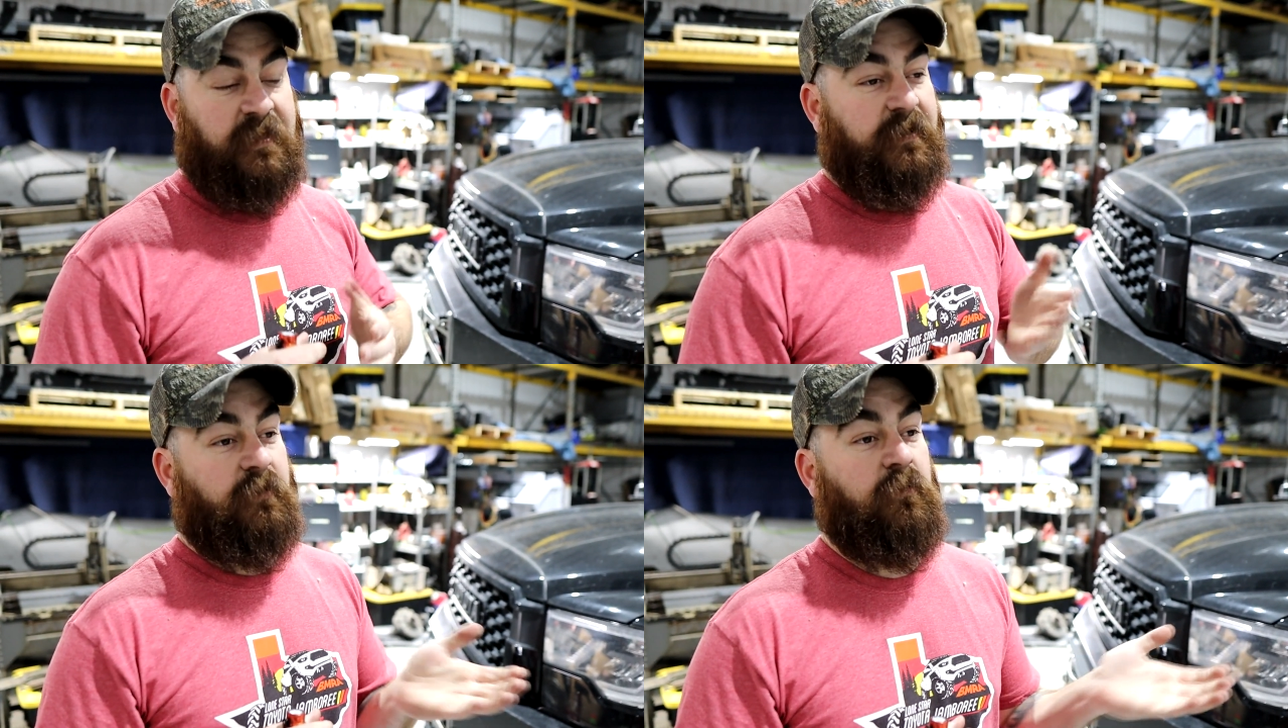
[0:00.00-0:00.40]

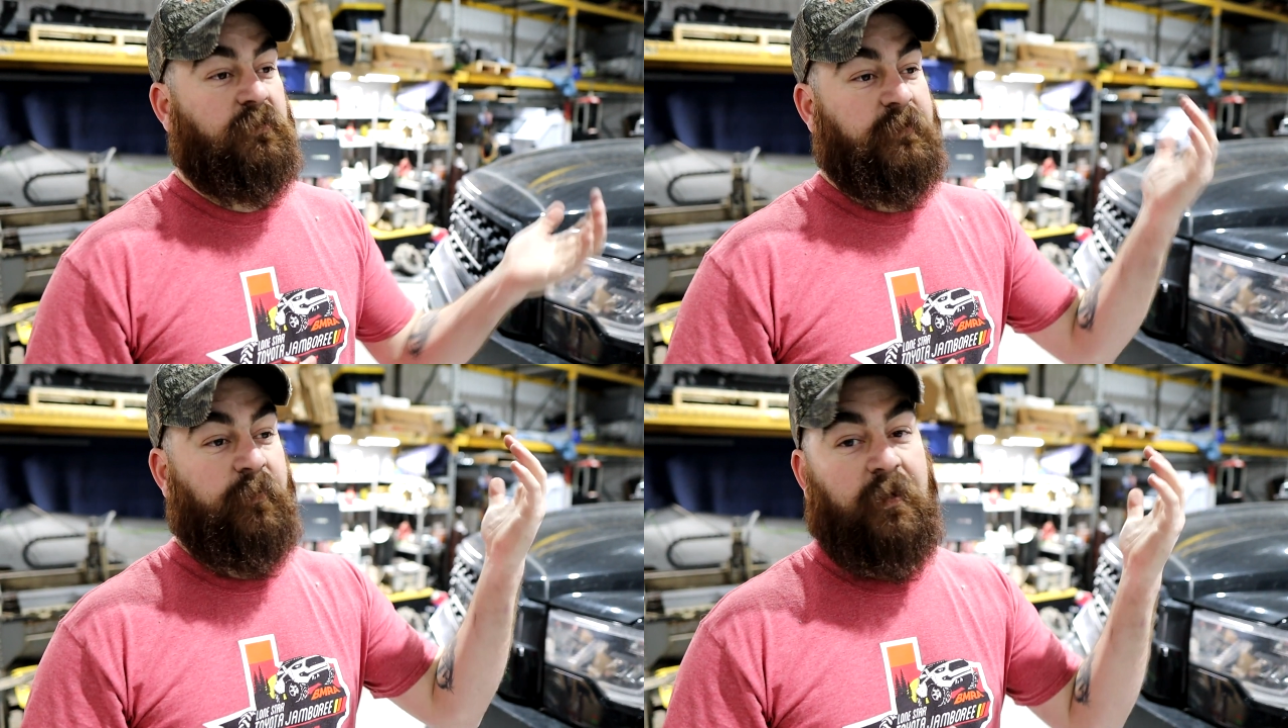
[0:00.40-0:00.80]
and it
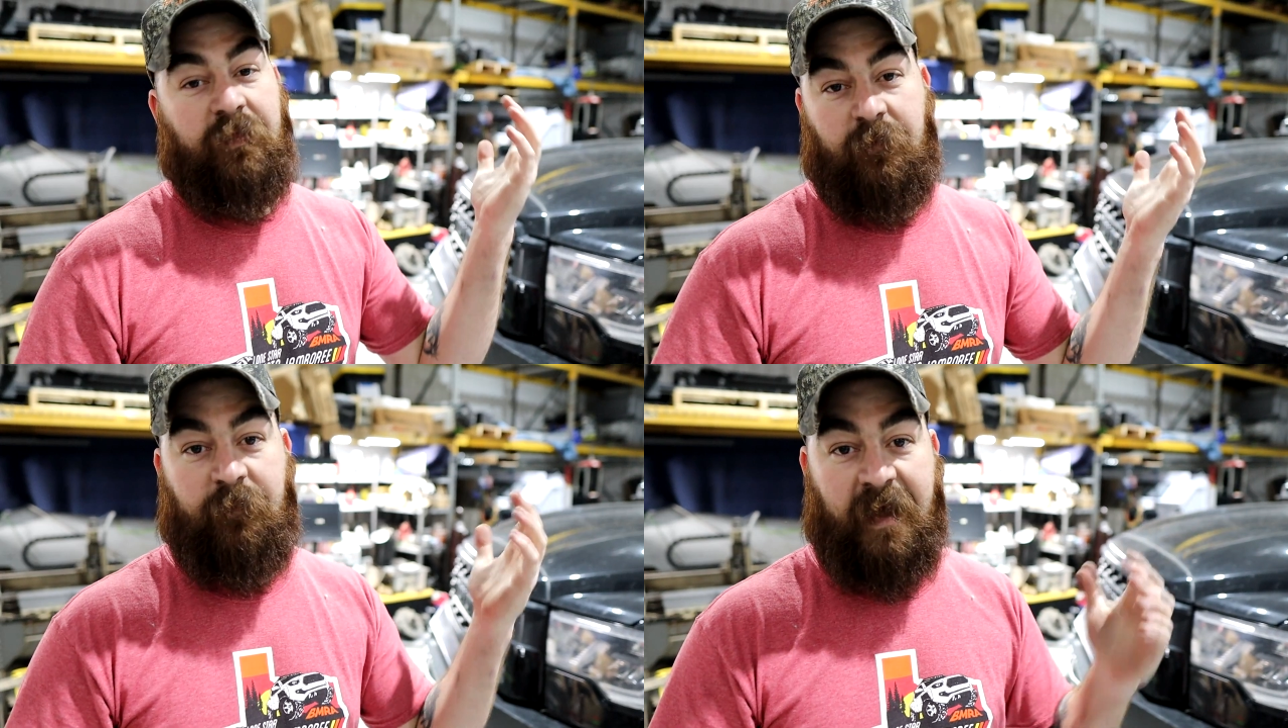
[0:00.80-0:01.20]
curls up
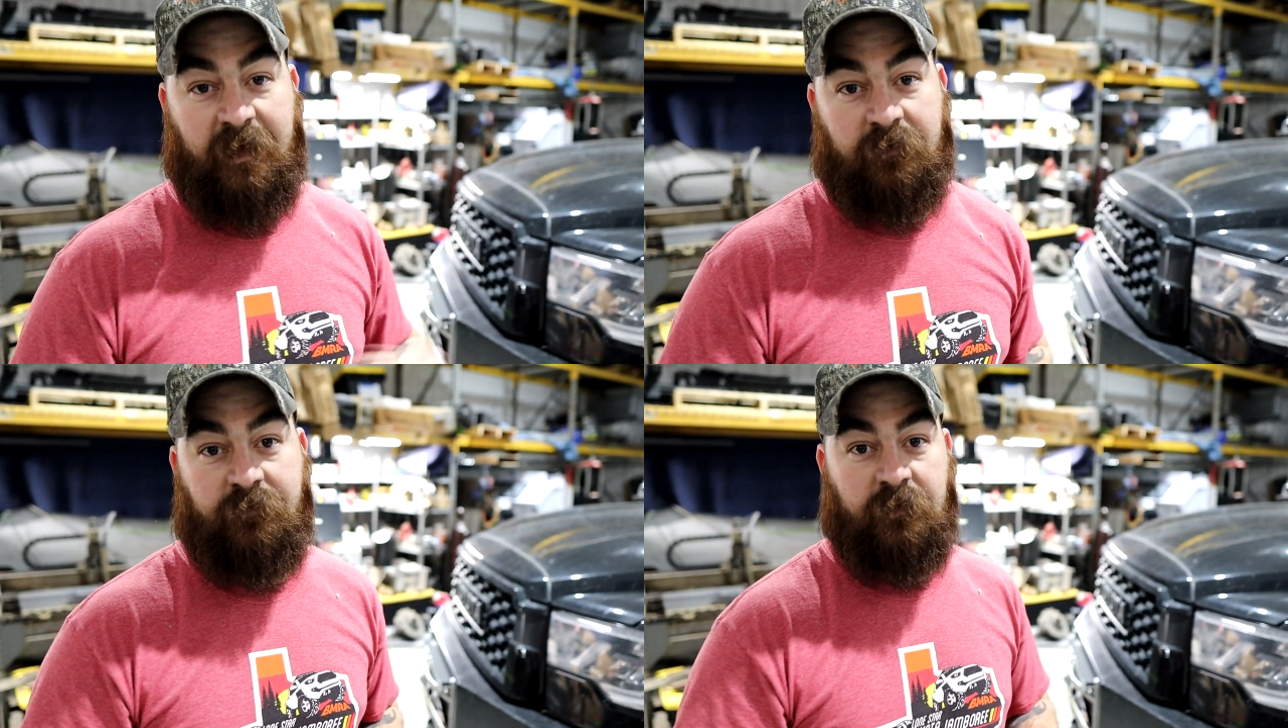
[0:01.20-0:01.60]
around the
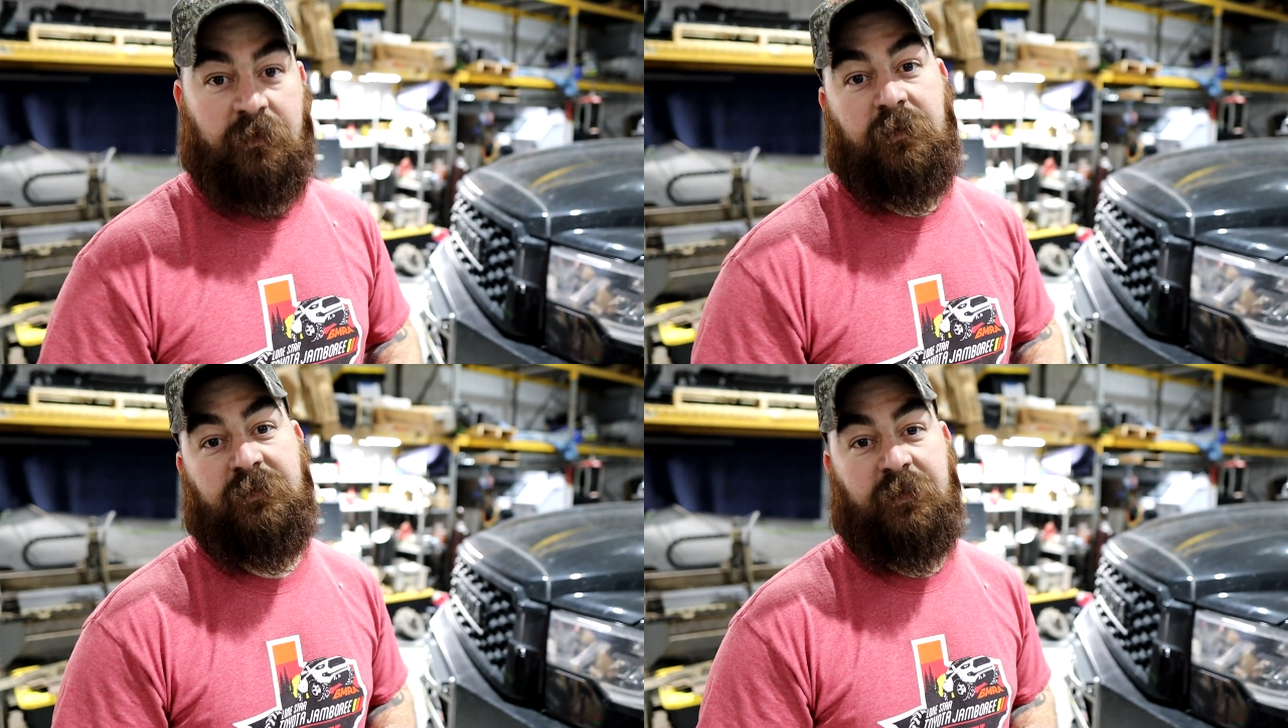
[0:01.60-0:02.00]
back of
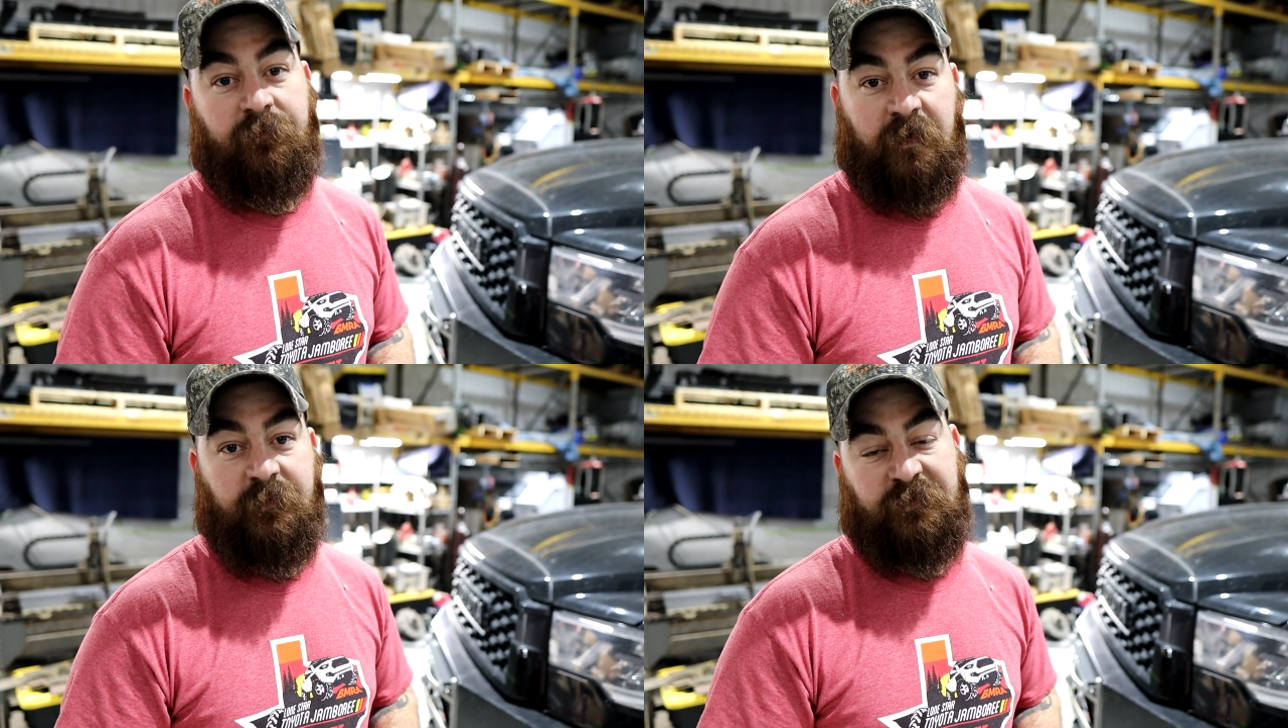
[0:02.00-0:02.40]
the
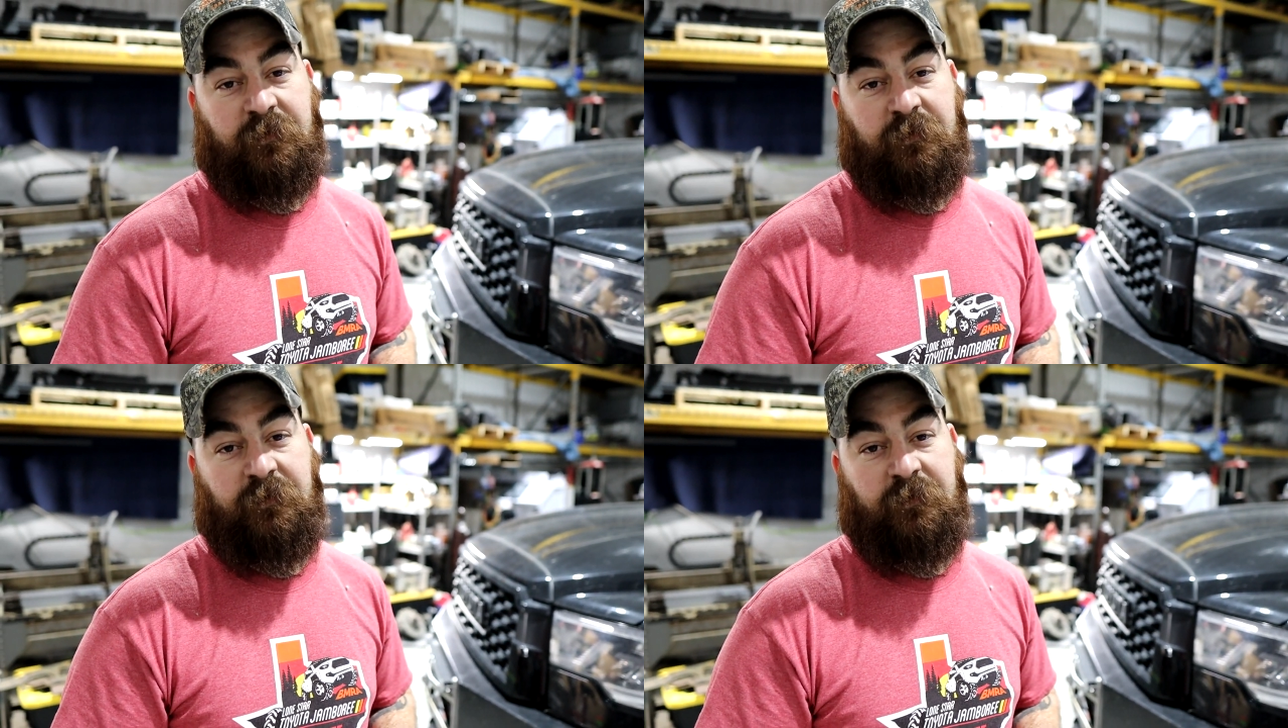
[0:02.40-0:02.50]
subframe,